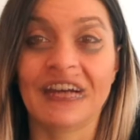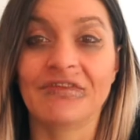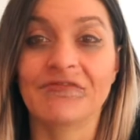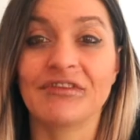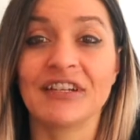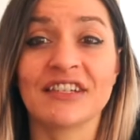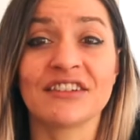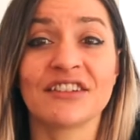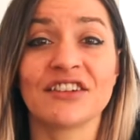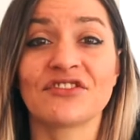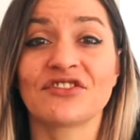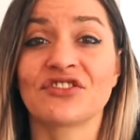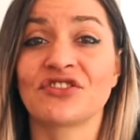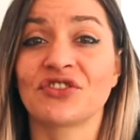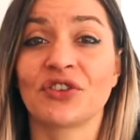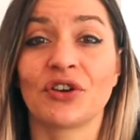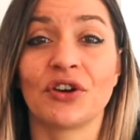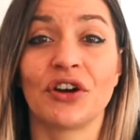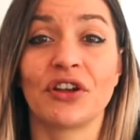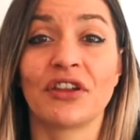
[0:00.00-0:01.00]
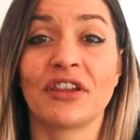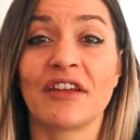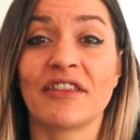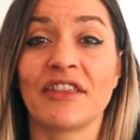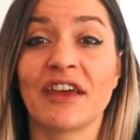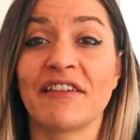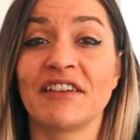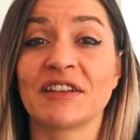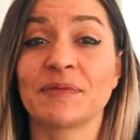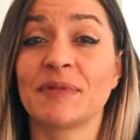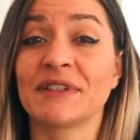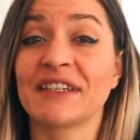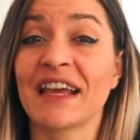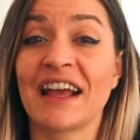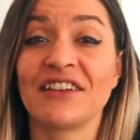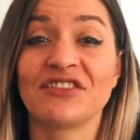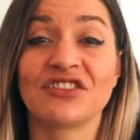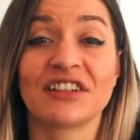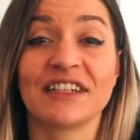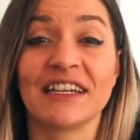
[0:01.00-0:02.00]
Research showed that there is
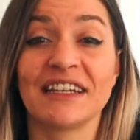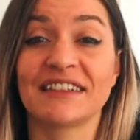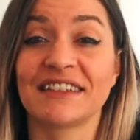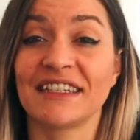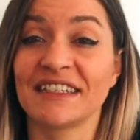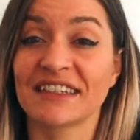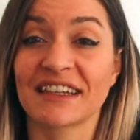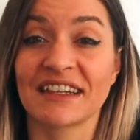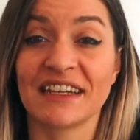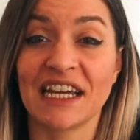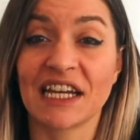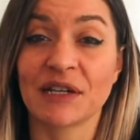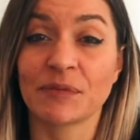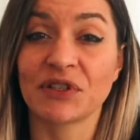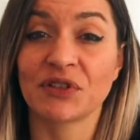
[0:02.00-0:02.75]
potentially a disconnect